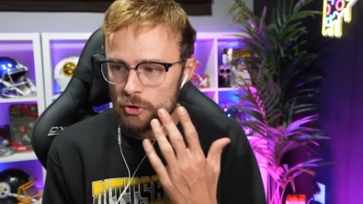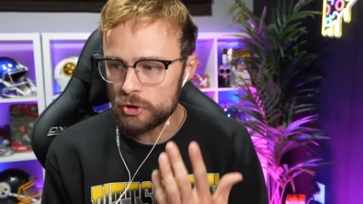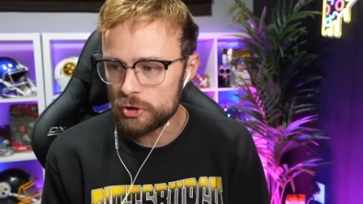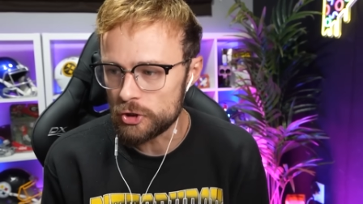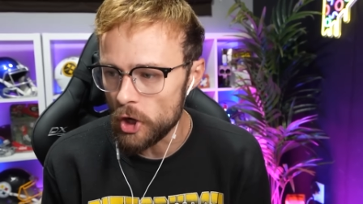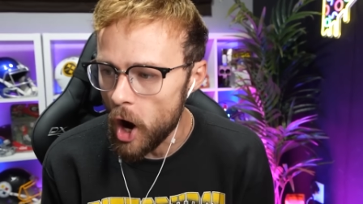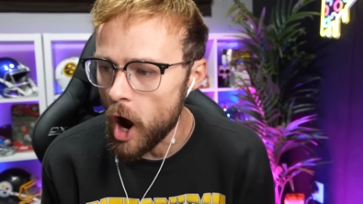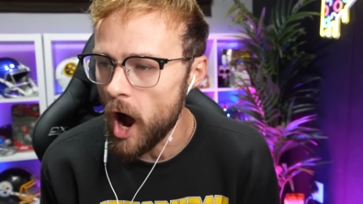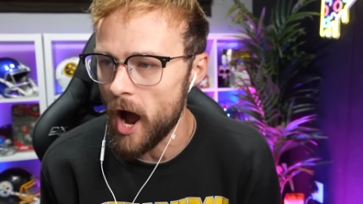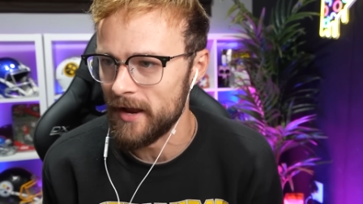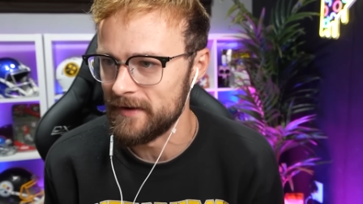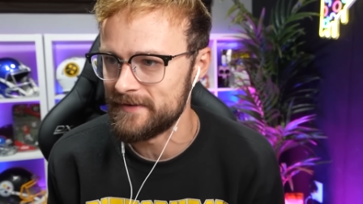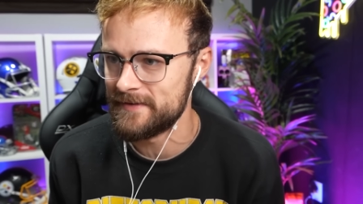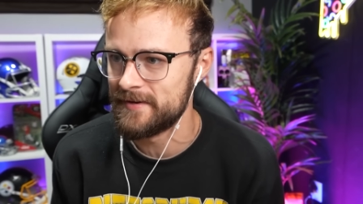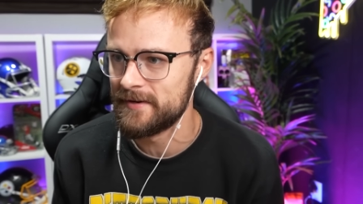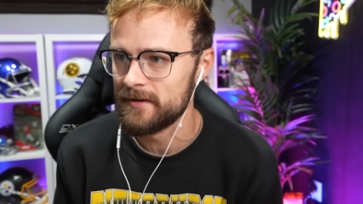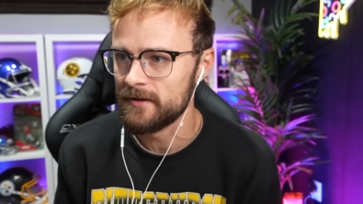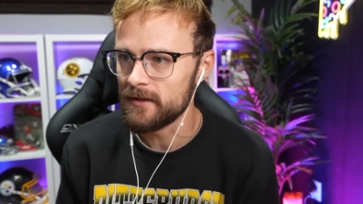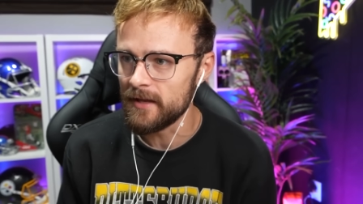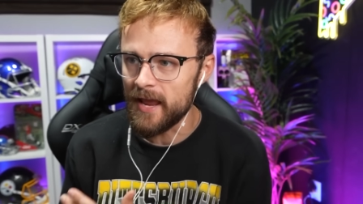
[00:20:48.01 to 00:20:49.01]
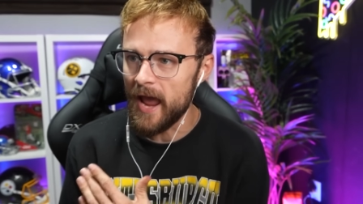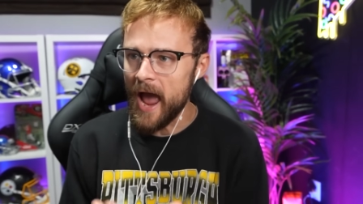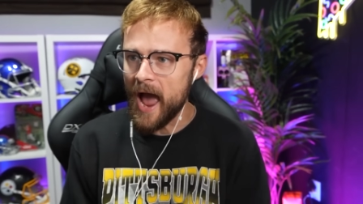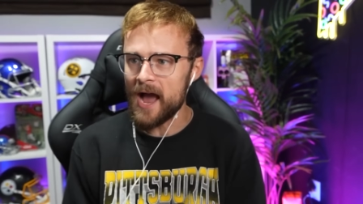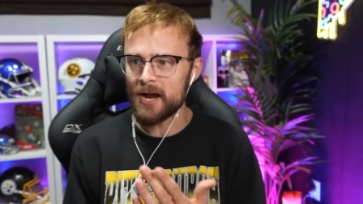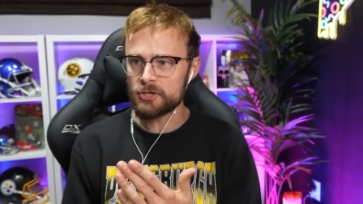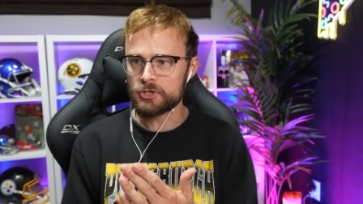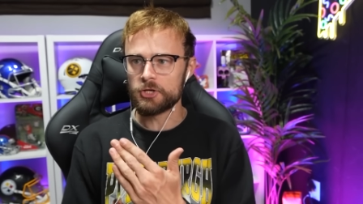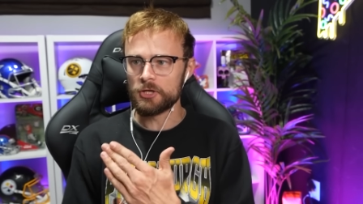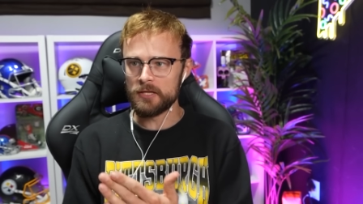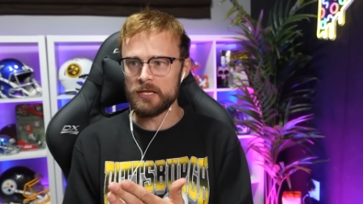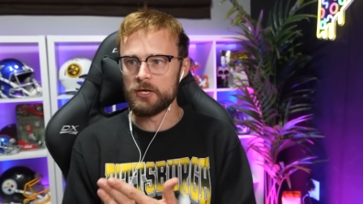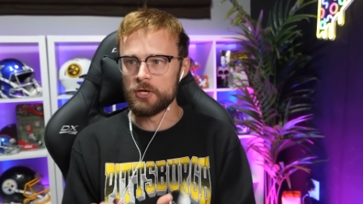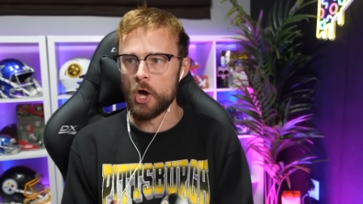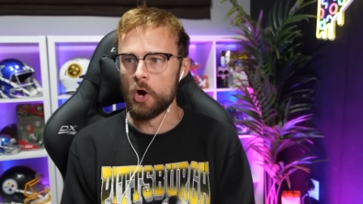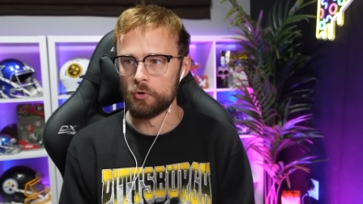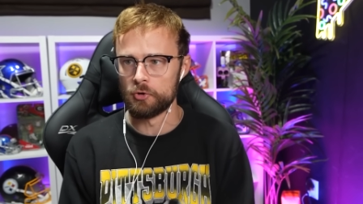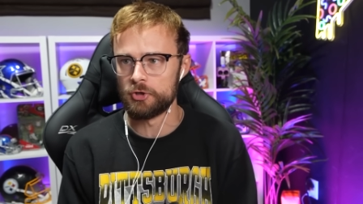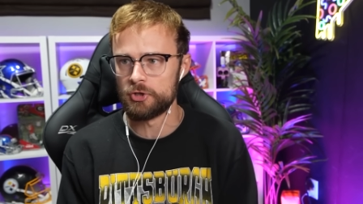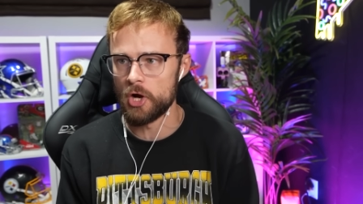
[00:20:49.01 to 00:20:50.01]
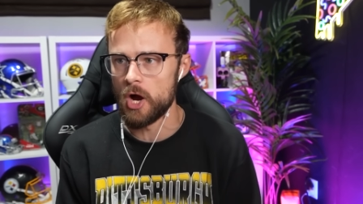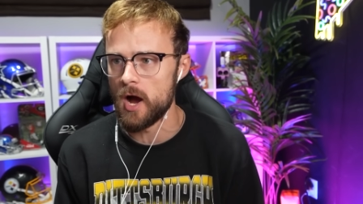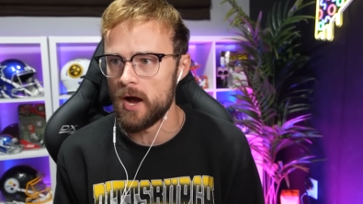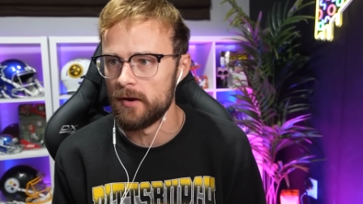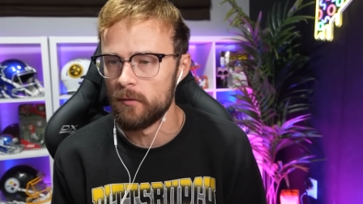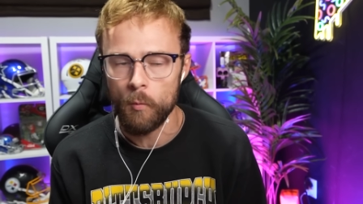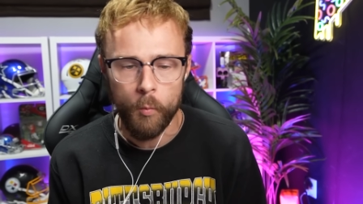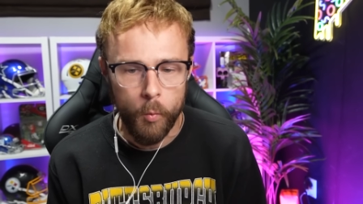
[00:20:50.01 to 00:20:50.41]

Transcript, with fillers: shot. Like, actually no shot.